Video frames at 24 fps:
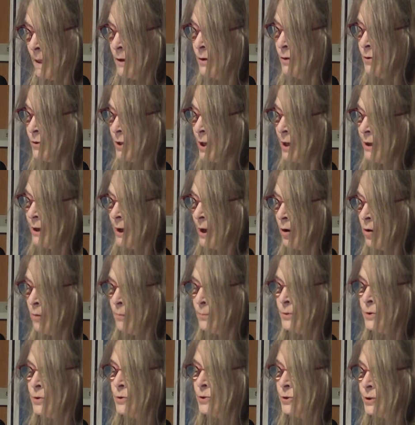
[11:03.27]
You said it
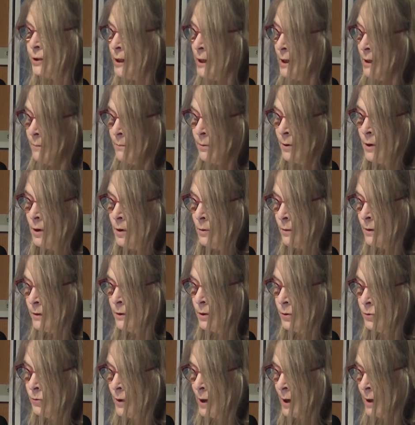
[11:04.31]
helped you sleep when
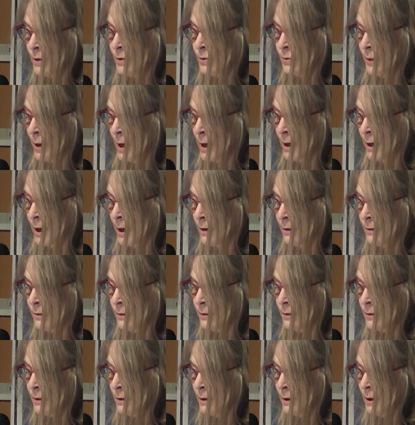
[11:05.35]
the drugs ran
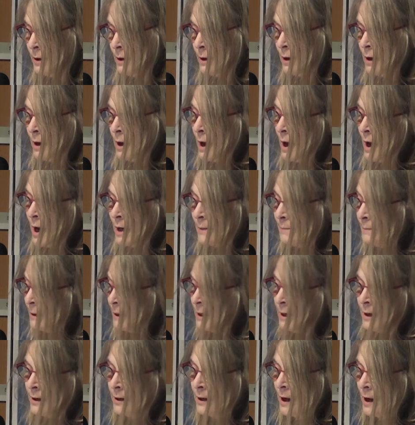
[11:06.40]
out. I'd
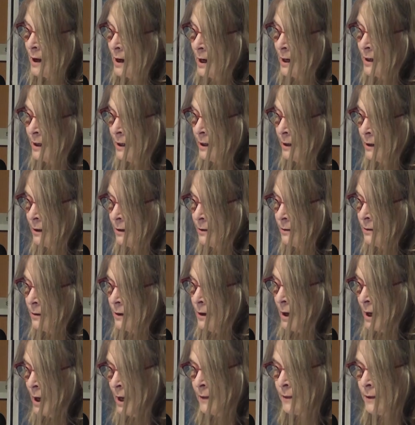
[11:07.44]
begun hiding it,
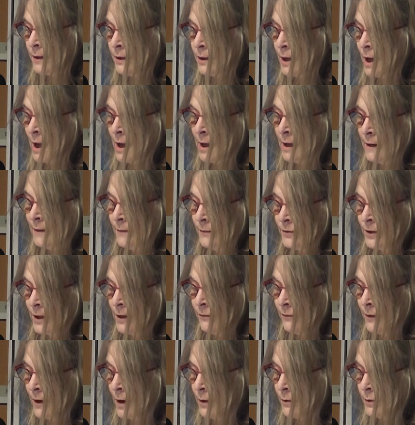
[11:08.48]
and the knives
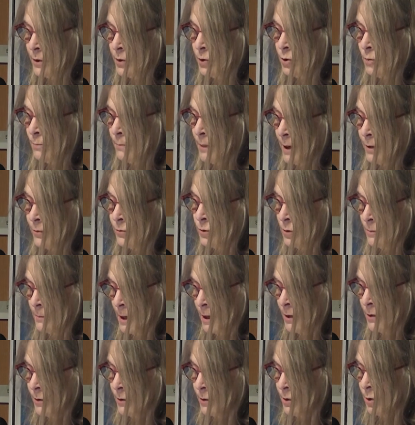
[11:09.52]
I found in your bedroom
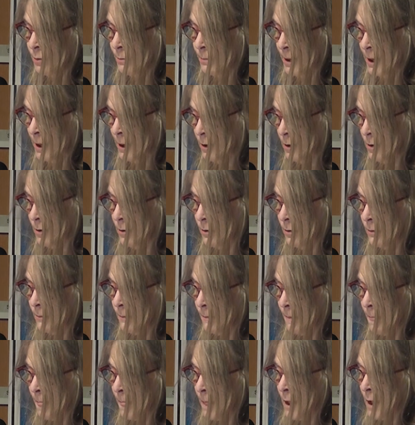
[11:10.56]
under your
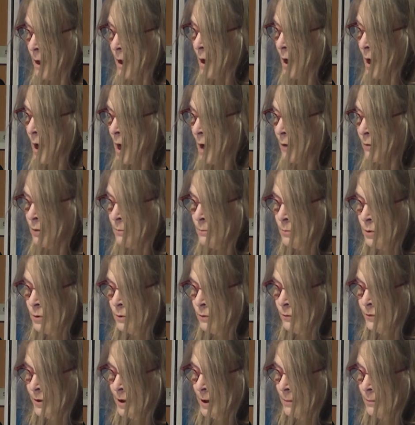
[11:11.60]
pillow. I
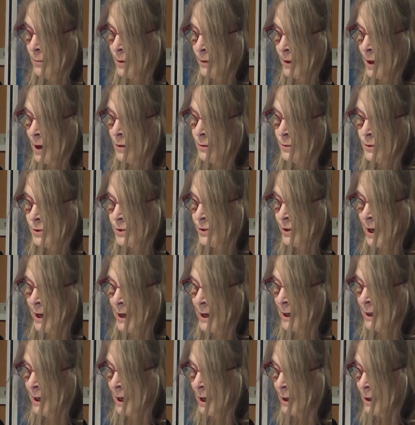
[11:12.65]
removed them without
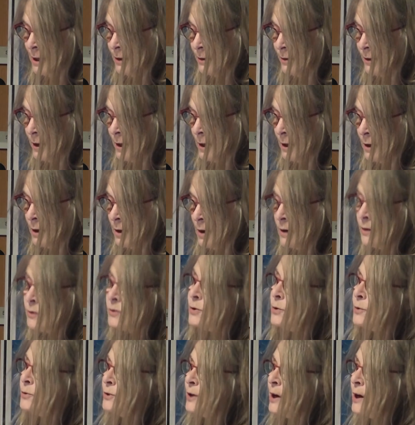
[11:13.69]
saying anything,
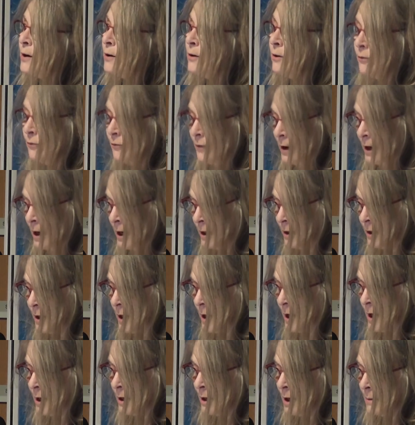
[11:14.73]
so
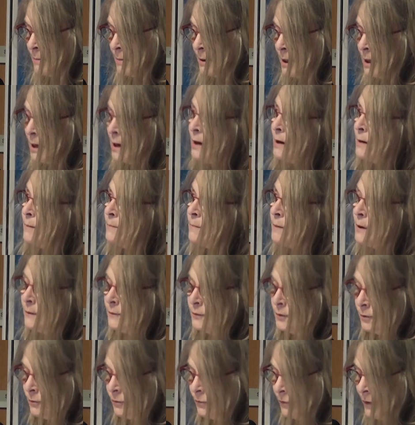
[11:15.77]
terrified had I become
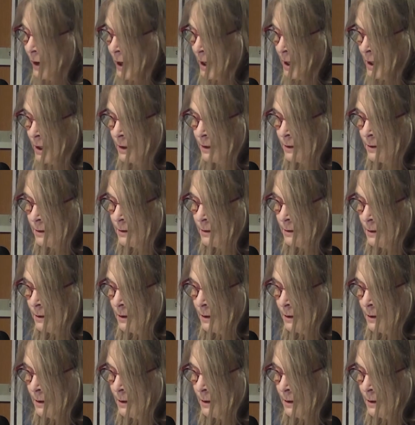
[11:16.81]
of your fate.